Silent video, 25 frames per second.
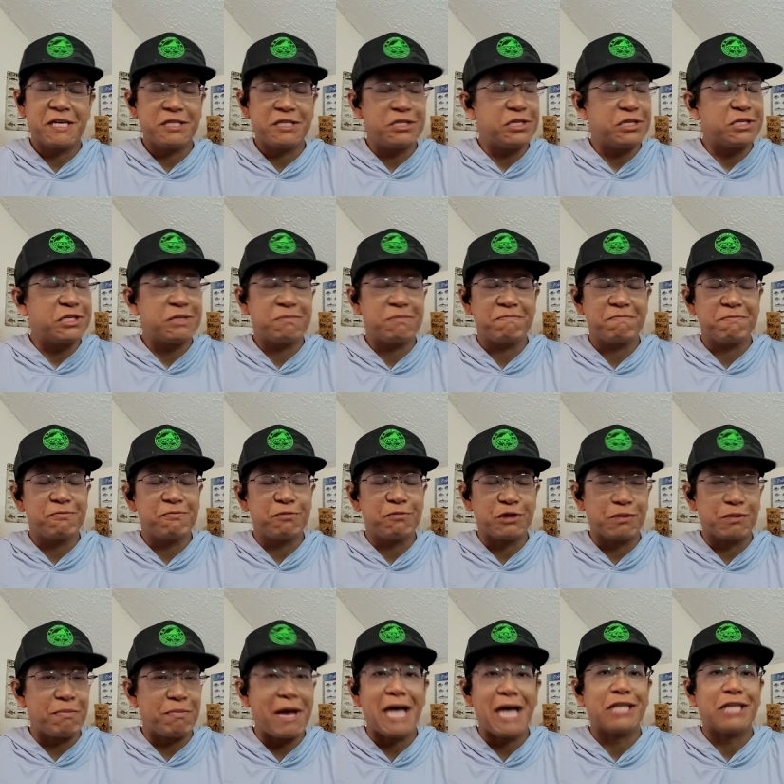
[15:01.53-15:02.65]
it just was
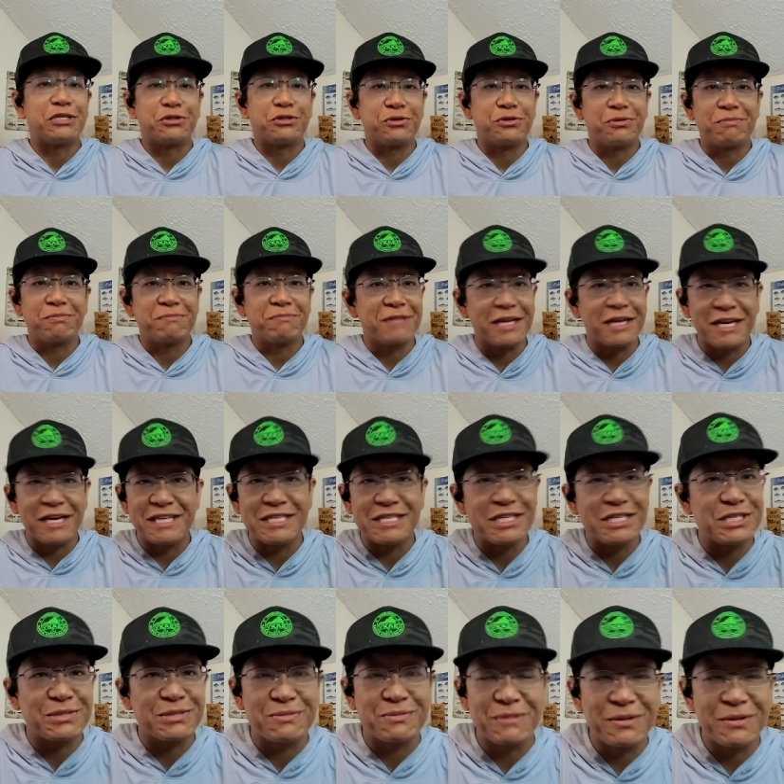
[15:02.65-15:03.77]
magical. Like it
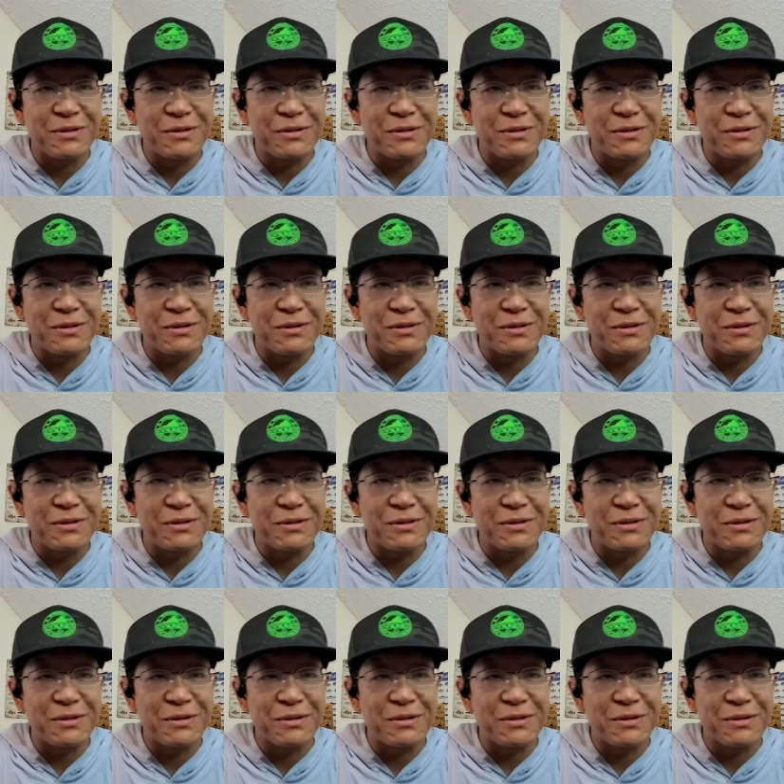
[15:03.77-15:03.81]
just,